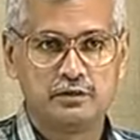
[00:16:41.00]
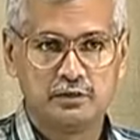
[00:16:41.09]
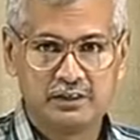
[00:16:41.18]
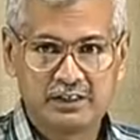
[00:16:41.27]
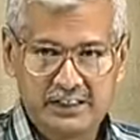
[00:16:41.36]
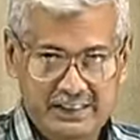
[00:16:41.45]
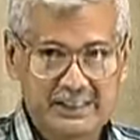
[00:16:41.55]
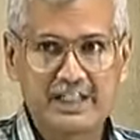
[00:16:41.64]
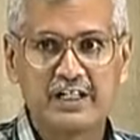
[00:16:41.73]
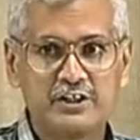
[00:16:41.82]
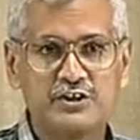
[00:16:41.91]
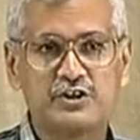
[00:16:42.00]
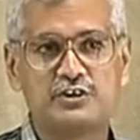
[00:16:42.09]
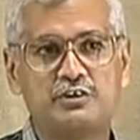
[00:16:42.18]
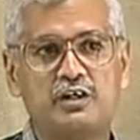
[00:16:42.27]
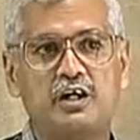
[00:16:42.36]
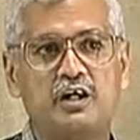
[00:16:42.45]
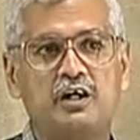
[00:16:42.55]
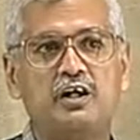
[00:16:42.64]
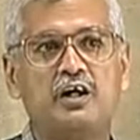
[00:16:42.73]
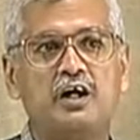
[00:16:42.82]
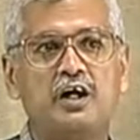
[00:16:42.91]
this stage,
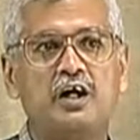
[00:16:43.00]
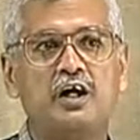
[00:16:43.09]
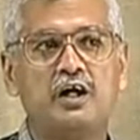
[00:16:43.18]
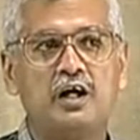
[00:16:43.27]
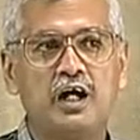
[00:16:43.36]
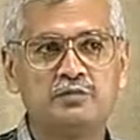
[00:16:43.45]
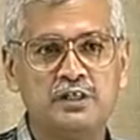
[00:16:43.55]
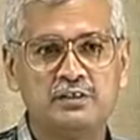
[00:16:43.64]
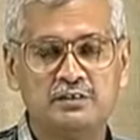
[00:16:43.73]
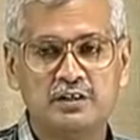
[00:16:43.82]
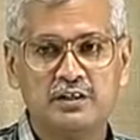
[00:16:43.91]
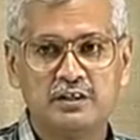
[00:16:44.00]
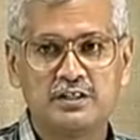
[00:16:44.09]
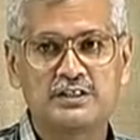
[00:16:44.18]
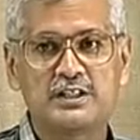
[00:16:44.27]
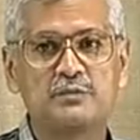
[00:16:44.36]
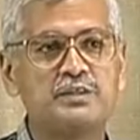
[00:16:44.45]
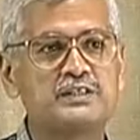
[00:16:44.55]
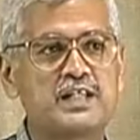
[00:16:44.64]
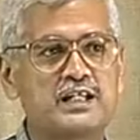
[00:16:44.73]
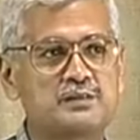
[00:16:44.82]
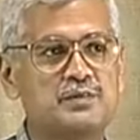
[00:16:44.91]
I mean, let us keep this
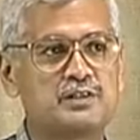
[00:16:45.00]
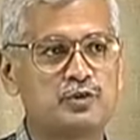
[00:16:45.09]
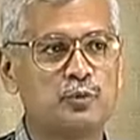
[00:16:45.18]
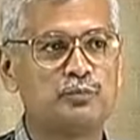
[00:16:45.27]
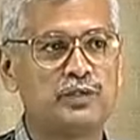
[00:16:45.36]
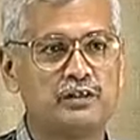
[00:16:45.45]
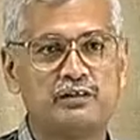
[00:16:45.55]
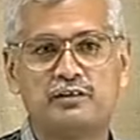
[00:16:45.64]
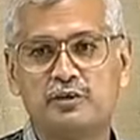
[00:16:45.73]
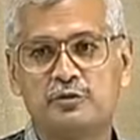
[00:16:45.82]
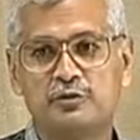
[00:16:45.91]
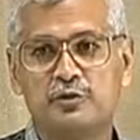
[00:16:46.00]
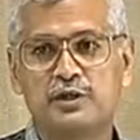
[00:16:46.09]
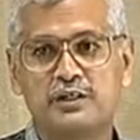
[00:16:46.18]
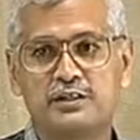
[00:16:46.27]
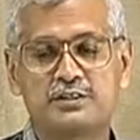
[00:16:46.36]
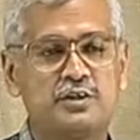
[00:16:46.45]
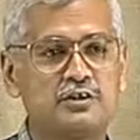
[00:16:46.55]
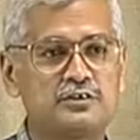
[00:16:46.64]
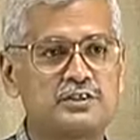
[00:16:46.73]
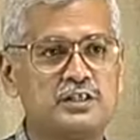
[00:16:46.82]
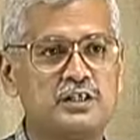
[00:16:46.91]
aspect open, okay. Let's
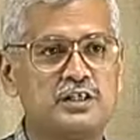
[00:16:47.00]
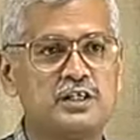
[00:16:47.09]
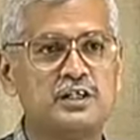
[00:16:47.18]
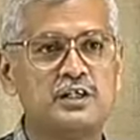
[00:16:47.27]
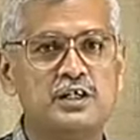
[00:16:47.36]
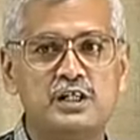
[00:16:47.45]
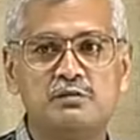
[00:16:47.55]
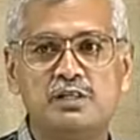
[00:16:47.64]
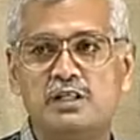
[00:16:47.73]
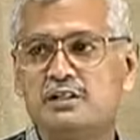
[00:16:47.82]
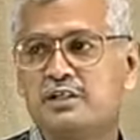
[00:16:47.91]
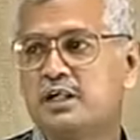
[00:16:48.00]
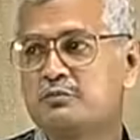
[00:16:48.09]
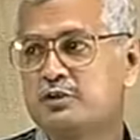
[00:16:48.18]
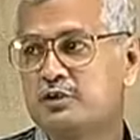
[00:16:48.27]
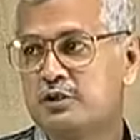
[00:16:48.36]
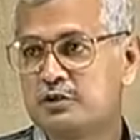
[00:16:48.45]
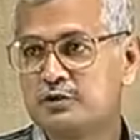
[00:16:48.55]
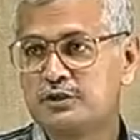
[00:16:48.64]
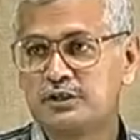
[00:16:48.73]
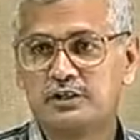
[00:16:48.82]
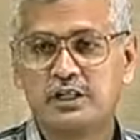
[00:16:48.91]
not immediately come to the
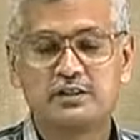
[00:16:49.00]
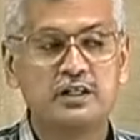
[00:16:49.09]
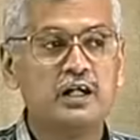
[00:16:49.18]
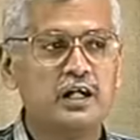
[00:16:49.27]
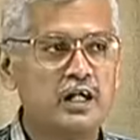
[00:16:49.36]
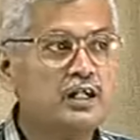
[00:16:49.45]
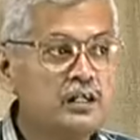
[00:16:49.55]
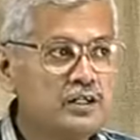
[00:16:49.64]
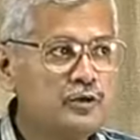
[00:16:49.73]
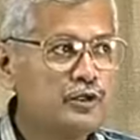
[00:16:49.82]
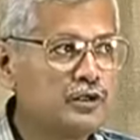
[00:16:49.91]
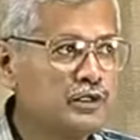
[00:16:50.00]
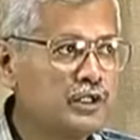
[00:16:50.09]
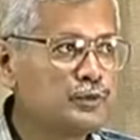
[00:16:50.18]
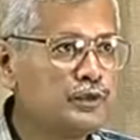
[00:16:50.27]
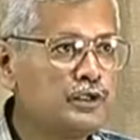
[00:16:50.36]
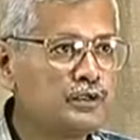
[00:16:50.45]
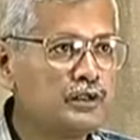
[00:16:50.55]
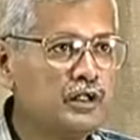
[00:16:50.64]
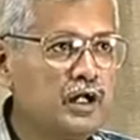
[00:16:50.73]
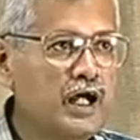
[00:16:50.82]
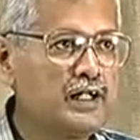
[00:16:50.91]
conclusion that any neural network
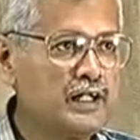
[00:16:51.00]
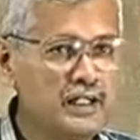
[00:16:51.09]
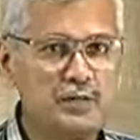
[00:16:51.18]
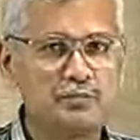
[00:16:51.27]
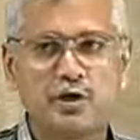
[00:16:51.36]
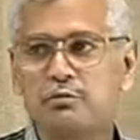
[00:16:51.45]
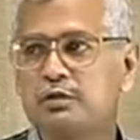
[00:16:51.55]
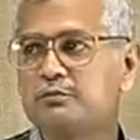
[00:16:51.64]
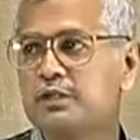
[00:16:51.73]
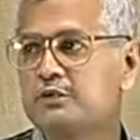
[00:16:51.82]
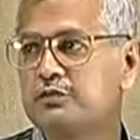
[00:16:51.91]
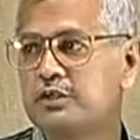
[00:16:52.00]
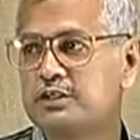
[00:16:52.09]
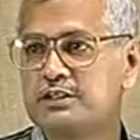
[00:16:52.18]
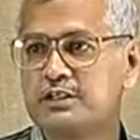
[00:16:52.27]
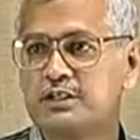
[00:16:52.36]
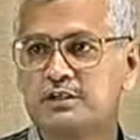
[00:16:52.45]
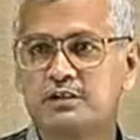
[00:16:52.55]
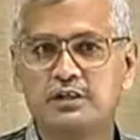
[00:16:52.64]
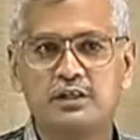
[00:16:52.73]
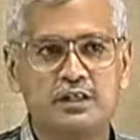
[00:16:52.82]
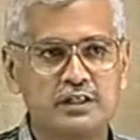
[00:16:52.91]
and any problem that we consider
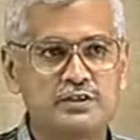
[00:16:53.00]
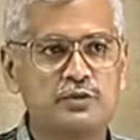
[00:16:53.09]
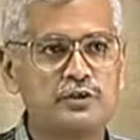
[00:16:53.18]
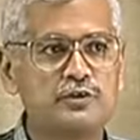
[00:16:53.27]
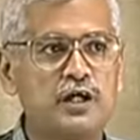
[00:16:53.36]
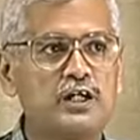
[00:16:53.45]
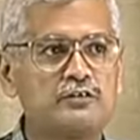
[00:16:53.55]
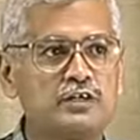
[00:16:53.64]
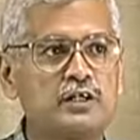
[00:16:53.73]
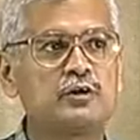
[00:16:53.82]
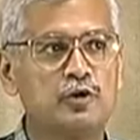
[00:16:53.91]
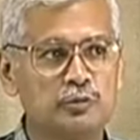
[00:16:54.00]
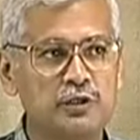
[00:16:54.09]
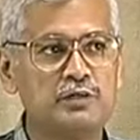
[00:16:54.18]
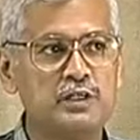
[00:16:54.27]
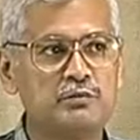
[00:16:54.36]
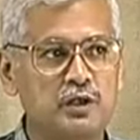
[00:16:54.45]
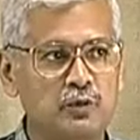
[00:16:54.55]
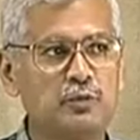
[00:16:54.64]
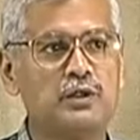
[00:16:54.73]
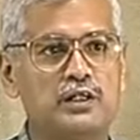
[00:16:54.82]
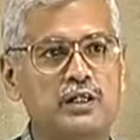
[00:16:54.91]
is going to have a global minima
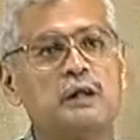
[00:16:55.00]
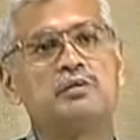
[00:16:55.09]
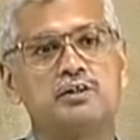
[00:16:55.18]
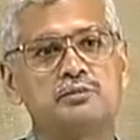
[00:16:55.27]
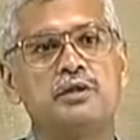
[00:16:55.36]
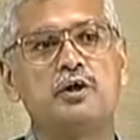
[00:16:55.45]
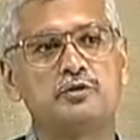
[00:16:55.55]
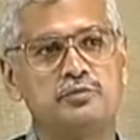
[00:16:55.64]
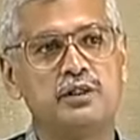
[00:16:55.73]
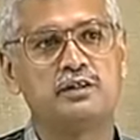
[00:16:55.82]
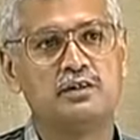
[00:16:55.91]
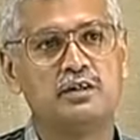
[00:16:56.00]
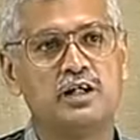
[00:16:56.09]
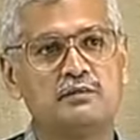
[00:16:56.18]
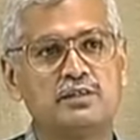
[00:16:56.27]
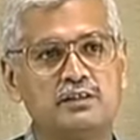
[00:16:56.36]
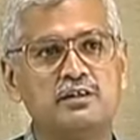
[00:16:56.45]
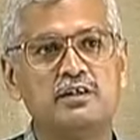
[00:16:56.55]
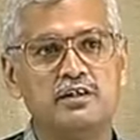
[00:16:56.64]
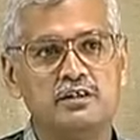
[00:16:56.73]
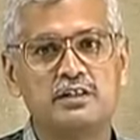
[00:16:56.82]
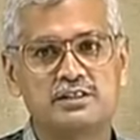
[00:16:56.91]
only. I mean, it may not be. I mean,
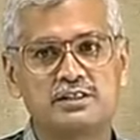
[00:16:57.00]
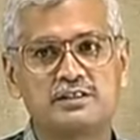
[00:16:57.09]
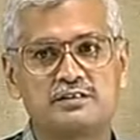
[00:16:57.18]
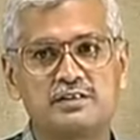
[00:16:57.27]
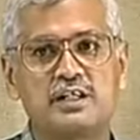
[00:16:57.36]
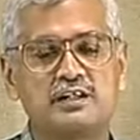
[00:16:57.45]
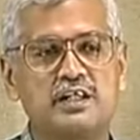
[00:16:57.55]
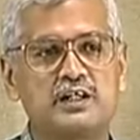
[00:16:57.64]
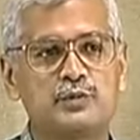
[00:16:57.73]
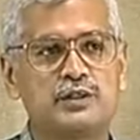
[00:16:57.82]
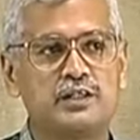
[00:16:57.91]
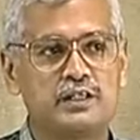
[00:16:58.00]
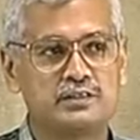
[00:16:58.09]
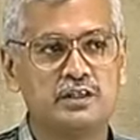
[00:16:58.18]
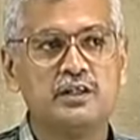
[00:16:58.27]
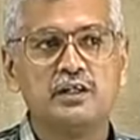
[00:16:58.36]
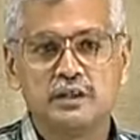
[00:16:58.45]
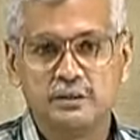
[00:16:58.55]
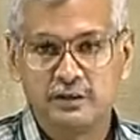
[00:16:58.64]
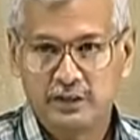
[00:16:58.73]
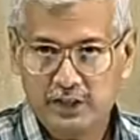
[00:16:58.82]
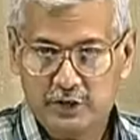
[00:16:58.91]
let's take it that way, that
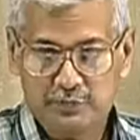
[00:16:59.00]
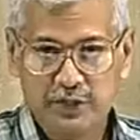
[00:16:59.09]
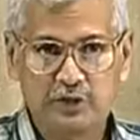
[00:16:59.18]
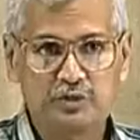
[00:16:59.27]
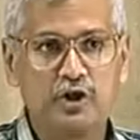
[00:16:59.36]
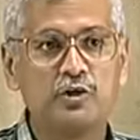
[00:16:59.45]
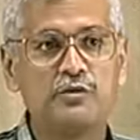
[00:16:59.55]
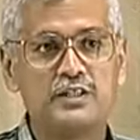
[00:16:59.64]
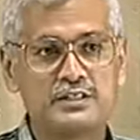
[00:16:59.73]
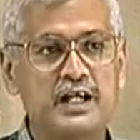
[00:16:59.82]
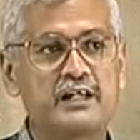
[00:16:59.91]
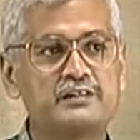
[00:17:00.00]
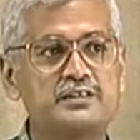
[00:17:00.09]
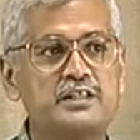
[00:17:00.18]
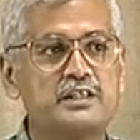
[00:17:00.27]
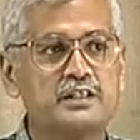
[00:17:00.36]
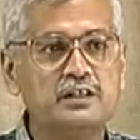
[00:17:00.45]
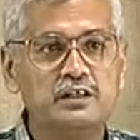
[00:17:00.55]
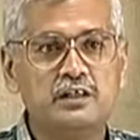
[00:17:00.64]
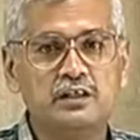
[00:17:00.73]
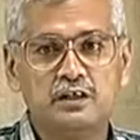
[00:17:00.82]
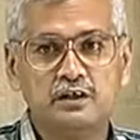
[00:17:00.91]
it may not always guarantee a
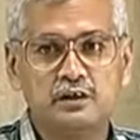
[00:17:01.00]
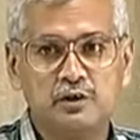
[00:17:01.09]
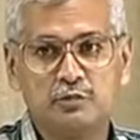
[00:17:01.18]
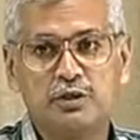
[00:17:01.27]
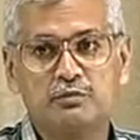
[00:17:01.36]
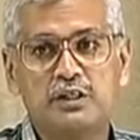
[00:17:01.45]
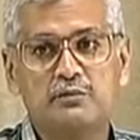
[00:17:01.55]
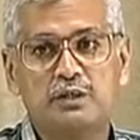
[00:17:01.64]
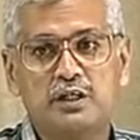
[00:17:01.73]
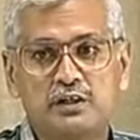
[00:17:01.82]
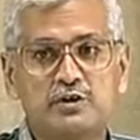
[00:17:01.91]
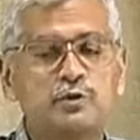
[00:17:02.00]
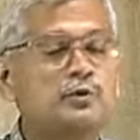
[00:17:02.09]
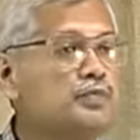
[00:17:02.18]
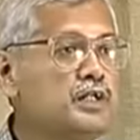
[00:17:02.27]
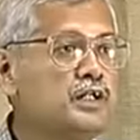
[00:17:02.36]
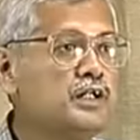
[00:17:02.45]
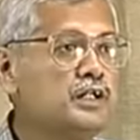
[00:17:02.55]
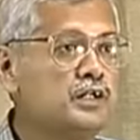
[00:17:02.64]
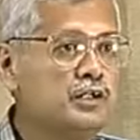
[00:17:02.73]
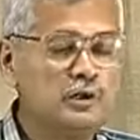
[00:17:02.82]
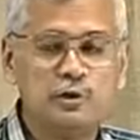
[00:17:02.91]
global minima. It could be a
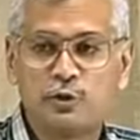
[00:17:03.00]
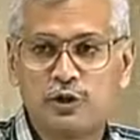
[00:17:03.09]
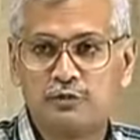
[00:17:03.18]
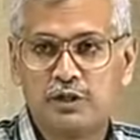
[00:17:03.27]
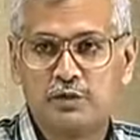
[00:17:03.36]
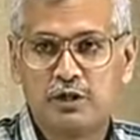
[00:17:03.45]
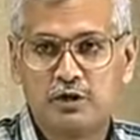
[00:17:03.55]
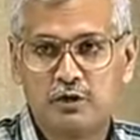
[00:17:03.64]
local minima